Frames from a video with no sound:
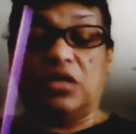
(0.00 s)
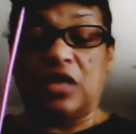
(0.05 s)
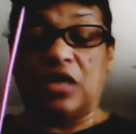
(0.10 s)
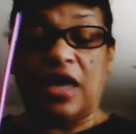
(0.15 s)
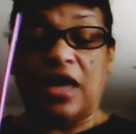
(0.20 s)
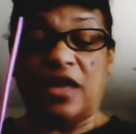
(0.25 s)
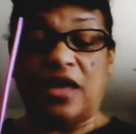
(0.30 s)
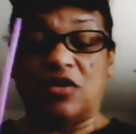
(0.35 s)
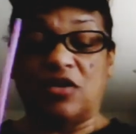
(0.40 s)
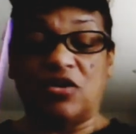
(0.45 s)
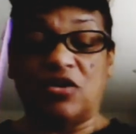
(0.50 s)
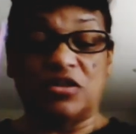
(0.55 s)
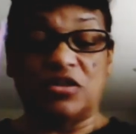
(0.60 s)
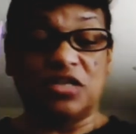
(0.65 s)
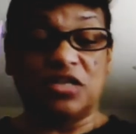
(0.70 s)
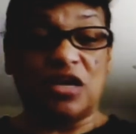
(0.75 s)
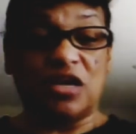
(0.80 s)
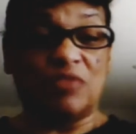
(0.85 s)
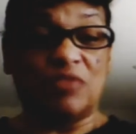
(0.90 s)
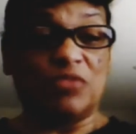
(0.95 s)
I had a hard
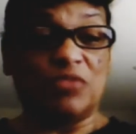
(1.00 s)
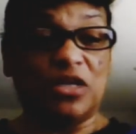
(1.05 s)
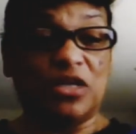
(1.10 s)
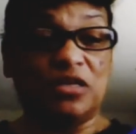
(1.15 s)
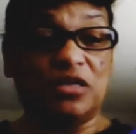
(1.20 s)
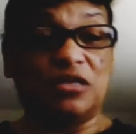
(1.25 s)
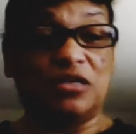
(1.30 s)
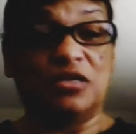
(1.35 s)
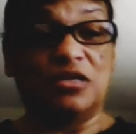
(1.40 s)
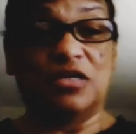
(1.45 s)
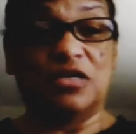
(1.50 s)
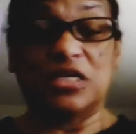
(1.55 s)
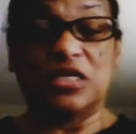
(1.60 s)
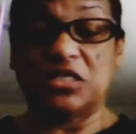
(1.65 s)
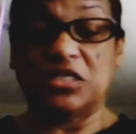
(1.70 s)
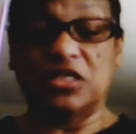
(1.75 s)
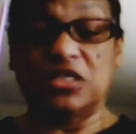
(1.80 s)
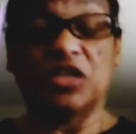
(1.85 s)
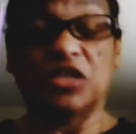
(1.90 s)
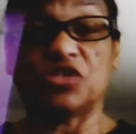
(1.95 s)
time, like,
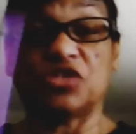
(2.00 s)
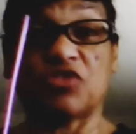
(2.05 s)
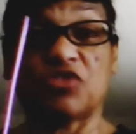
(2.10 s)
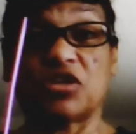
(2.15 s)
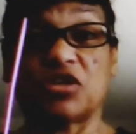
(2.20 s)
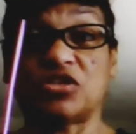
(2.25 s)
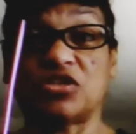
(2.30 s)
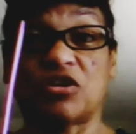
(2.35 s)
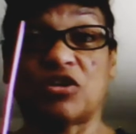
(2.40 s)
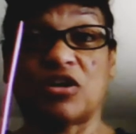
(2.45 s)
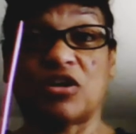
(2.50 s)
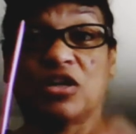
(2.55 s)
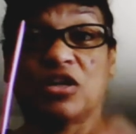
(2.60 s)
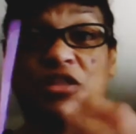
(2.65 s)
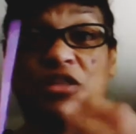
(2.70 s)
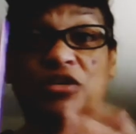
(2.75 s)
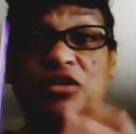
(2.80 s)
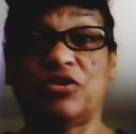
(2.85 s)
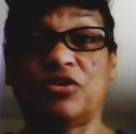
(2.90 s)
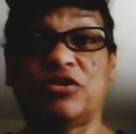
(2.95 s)
because the instructions aren't
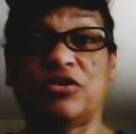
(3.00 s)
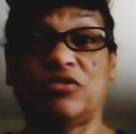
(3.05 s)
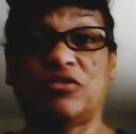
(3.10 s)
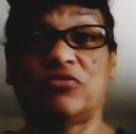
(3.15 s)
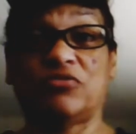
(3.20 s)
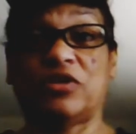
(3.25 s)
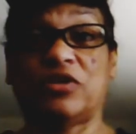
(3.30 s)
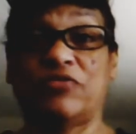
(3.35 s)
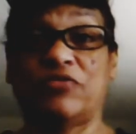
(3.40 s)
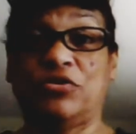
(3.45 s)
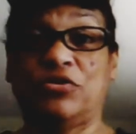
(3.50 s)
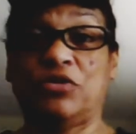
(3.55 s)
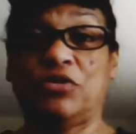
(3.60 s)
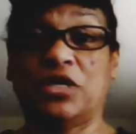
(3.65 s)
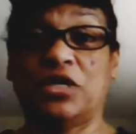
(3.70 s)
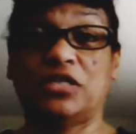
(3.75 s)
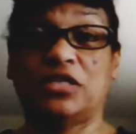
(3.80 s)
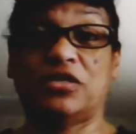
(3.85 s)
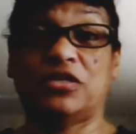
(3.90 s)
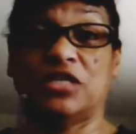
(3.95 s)
clear whenever you
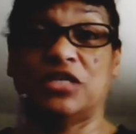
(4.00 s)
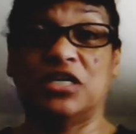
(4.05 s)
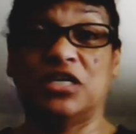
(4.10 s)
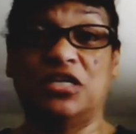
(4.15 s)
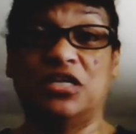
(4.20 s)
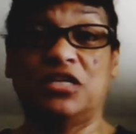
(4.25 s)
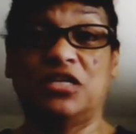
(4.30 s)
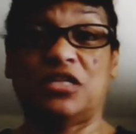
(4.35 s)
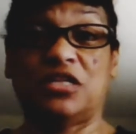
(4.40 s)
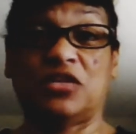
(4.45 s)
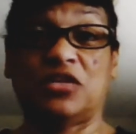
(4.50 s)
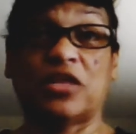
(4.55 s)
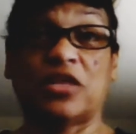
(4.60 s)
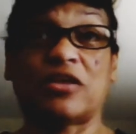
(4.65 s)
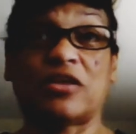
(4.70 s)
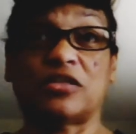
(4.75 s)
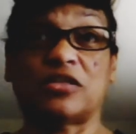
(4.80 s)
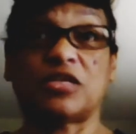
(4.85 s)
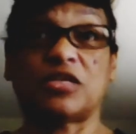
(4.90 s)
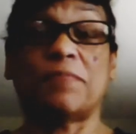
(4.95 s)
get done. And
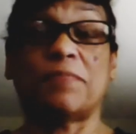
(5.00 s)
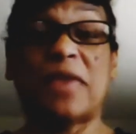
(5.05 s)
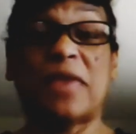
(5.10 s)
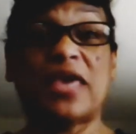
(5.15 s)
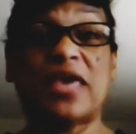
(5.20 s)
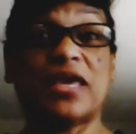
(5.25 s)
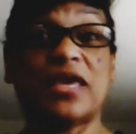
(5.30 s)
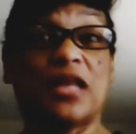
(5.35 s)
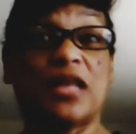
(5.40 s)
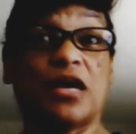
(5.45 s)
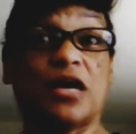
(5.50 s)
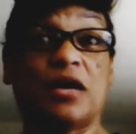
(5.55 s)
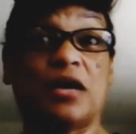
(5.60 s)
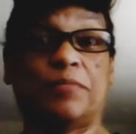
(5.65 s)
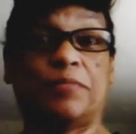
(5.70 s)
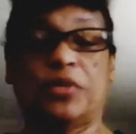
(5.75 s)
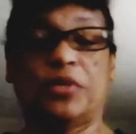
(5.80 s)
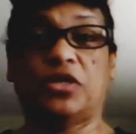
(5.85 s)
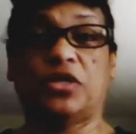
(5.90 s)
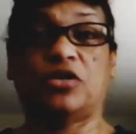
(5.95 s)
like, to make it up,
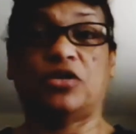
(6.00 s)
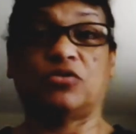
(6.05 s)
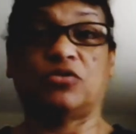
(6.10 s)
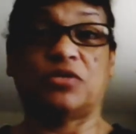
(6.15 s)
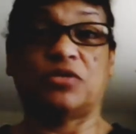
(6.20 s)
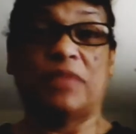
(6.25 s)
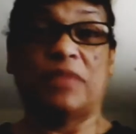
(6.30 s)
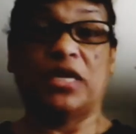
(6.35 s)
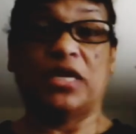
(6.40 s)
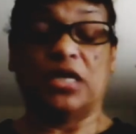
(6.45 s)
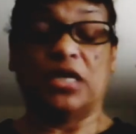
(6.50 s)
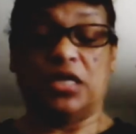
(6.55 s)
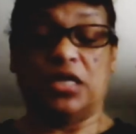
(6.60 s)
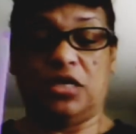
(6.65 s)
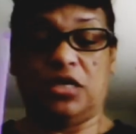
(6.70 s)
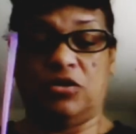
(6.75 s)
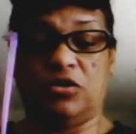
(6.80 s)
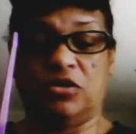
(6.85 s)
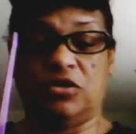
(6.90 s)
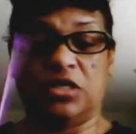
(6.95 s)
you know, to make it,
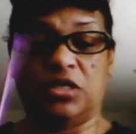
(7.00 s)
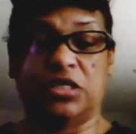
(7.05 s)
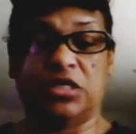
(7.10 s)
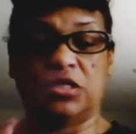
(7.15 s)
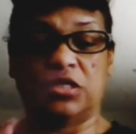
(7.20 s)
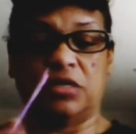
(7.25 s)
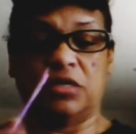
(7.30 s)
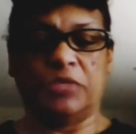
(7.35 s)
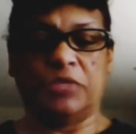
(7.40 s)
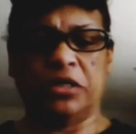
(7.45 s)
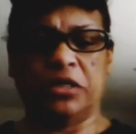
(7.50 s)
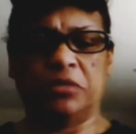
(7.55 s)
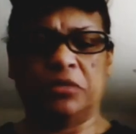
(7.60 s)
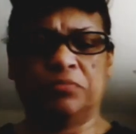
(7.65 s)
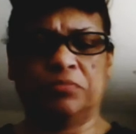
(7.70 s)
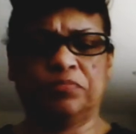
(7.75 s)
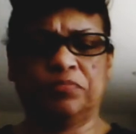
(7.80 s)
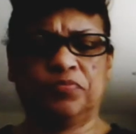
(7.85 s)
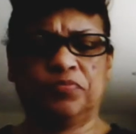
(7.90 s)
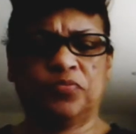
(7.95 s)
you do this. And I'm like,
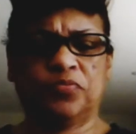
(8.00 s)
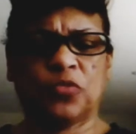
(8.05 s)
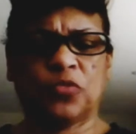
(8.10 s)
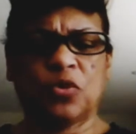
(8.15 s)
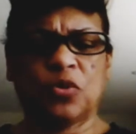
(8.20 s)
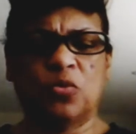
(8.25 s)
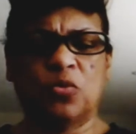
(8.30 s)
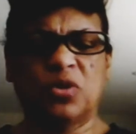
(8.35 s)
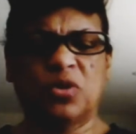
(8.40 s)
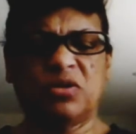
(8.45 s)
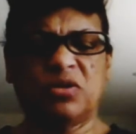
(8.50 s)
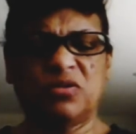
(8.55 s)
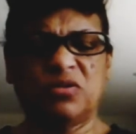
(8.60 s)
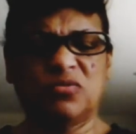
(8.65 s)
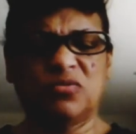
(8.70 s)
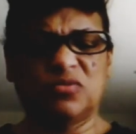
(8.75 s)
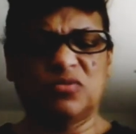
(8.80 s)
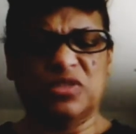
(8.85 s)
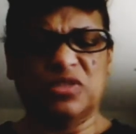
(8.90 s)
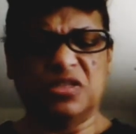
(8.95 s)
well,
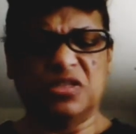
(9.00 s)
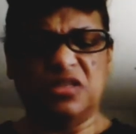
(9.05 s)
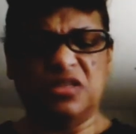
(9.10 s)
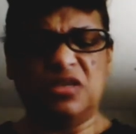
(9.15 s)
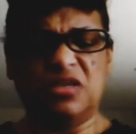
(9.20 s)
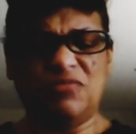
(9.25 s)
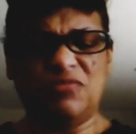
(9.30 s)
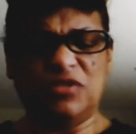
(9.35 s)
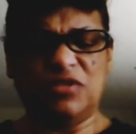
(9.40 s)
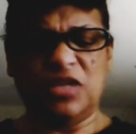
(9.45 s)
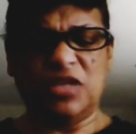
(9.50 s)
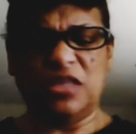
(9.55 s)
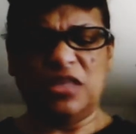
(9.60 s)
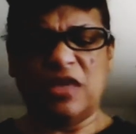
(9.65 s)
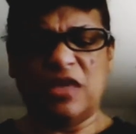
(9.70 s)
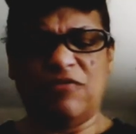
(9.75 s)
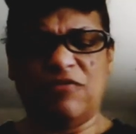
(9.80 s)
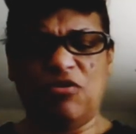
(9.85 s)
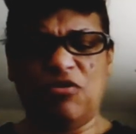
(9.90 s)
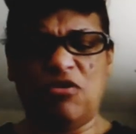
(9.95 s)
the sleeves look like they
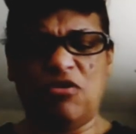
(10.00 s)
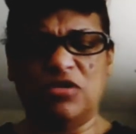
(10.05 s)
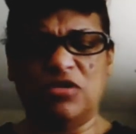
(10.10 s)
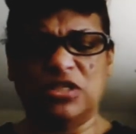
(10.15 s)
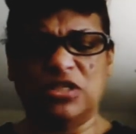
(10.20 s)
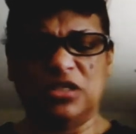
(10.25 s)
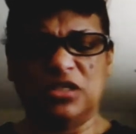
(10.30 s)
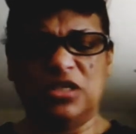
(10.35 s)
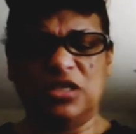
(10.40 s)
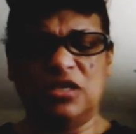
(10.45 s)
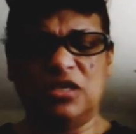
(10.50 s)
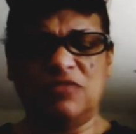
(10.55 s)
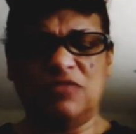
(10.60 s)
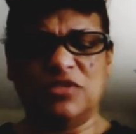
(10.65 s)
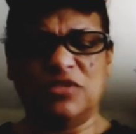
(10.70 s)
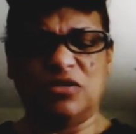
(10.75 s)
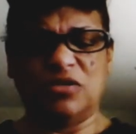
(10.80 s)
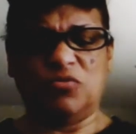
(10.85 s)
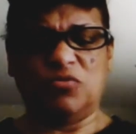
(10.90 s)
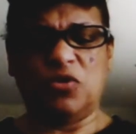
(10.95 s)
have long sleeves,
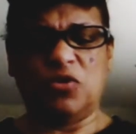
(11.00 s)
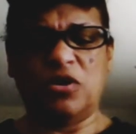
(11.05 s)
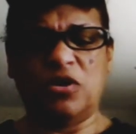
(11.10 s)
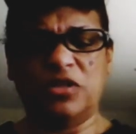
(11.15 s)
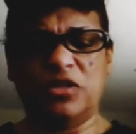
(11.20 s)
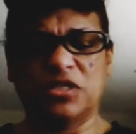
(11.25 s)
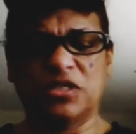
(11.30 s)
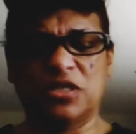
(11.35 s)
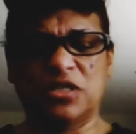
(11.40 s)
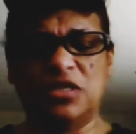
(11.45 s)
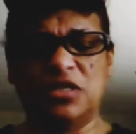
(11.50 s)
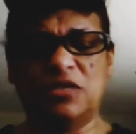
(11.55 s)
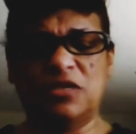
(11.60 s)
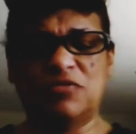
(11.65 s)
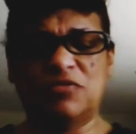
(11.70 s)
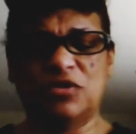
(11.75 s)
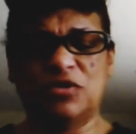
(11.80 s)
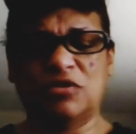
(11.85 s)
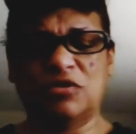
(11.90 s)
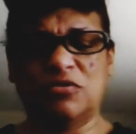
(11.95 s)
and where are the sleeves,
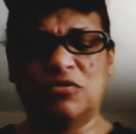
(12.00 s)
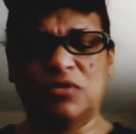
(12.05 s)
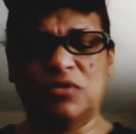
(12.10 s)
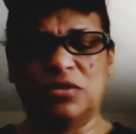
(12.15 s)
you know?